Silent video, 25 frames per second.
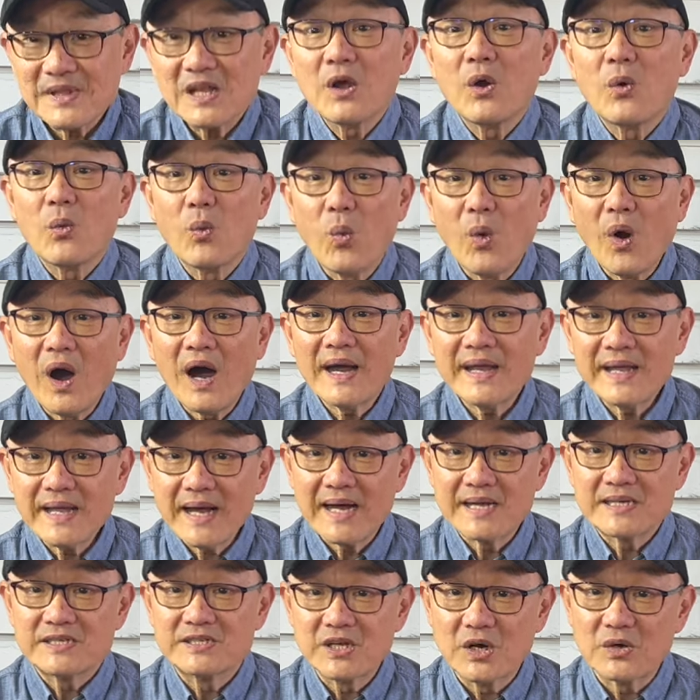Why
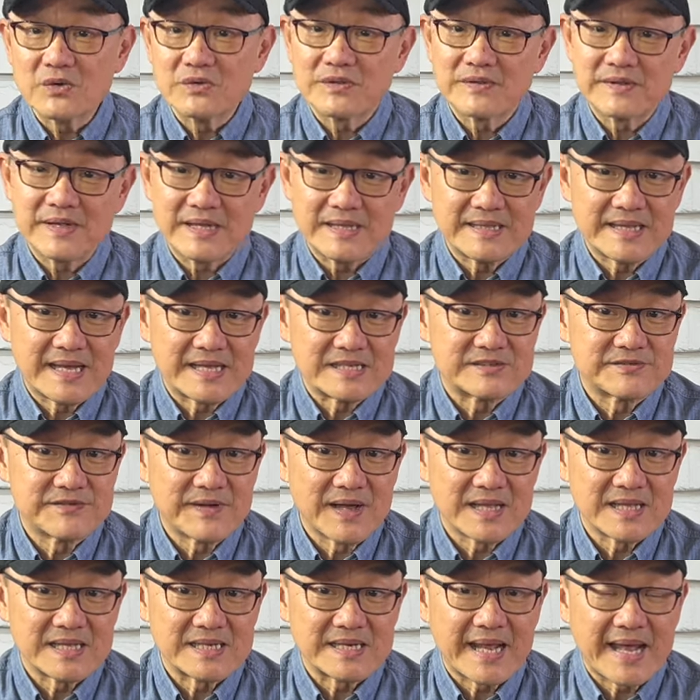I don't think that's
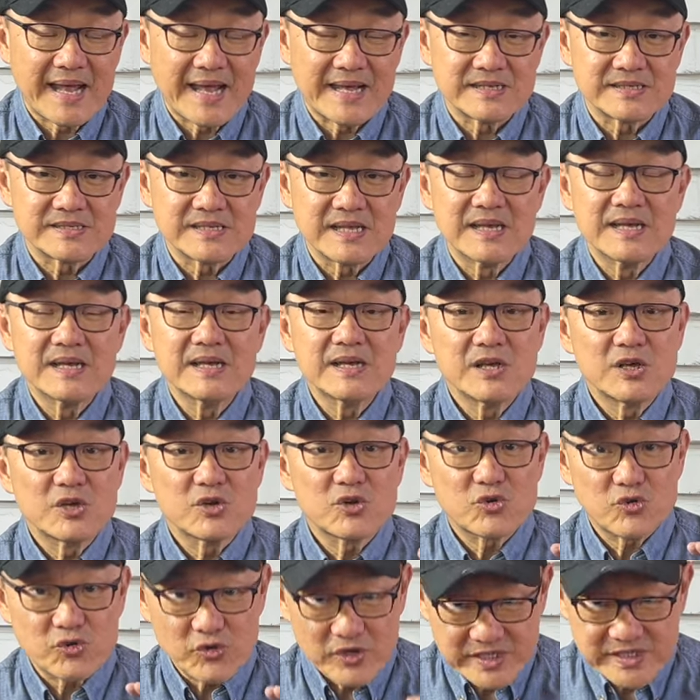valid as
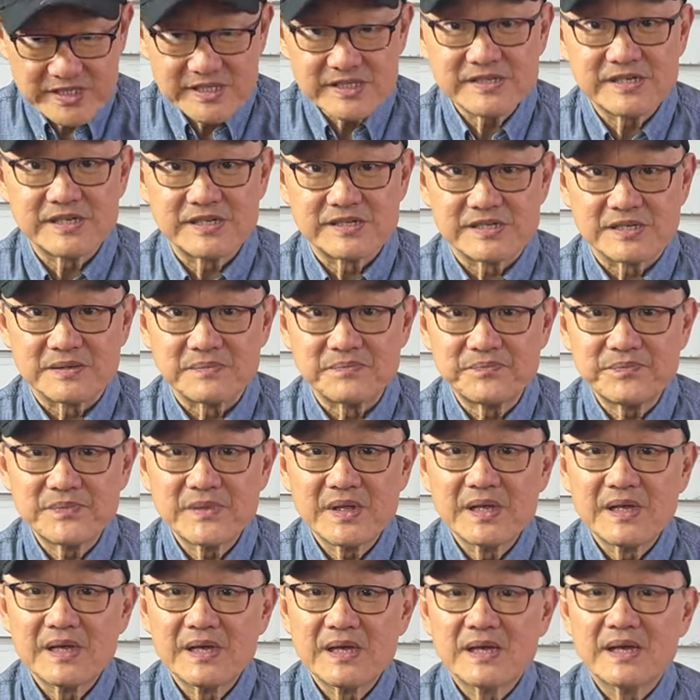criticism
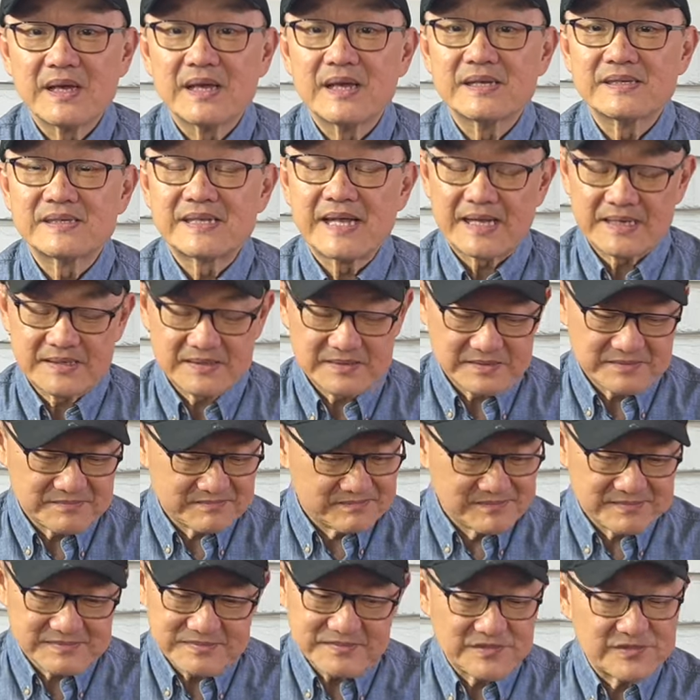is that,
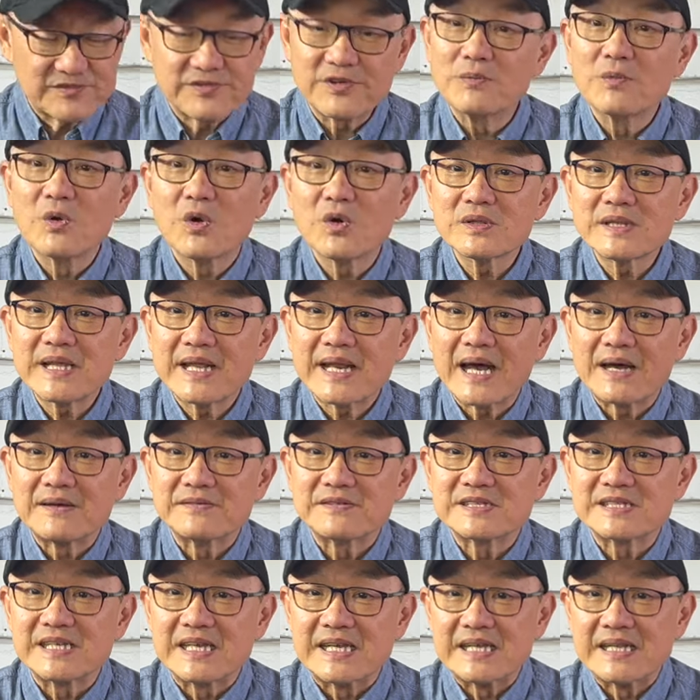from all that I've
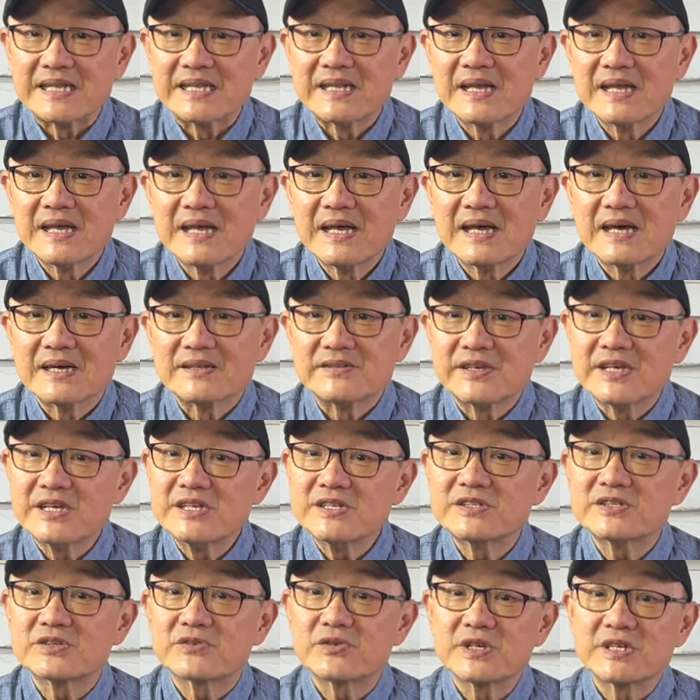seen,
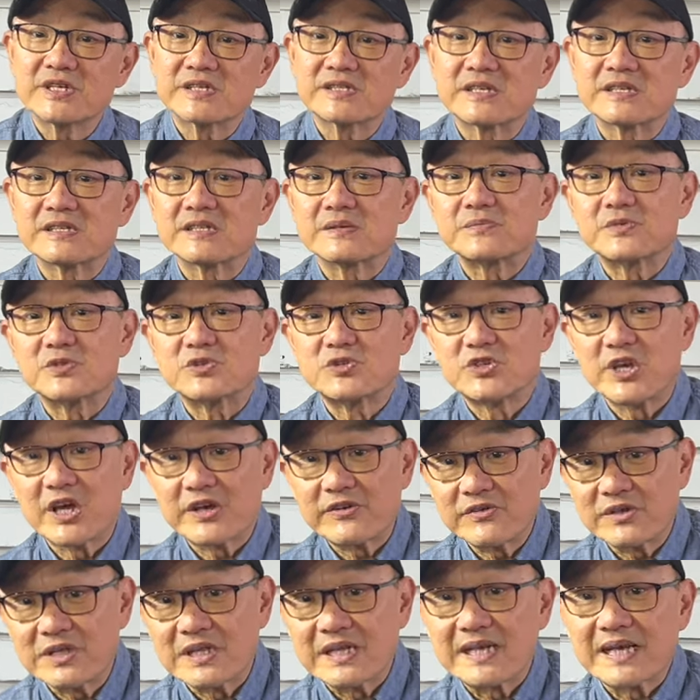these criticisms
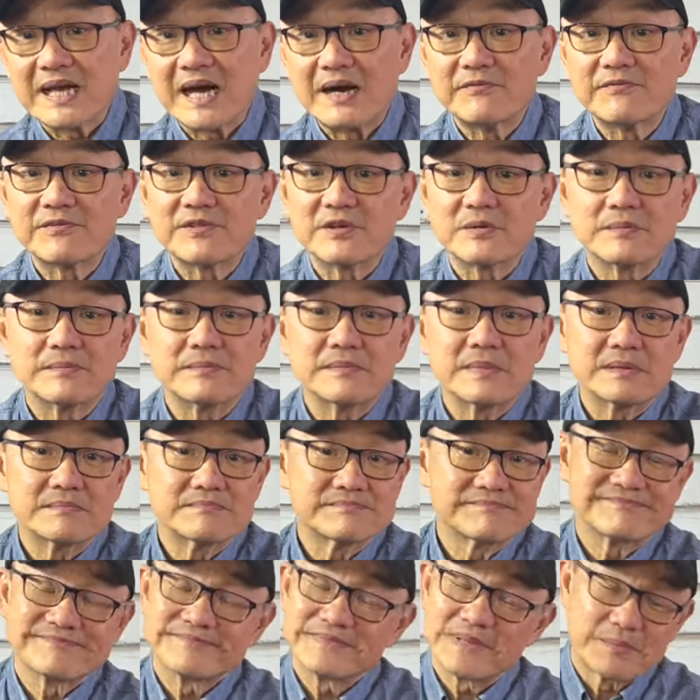generally come from
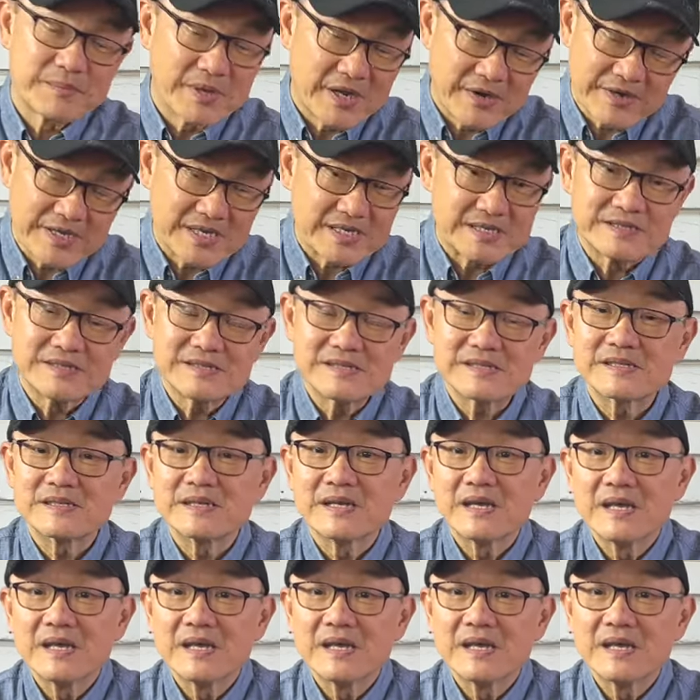Americans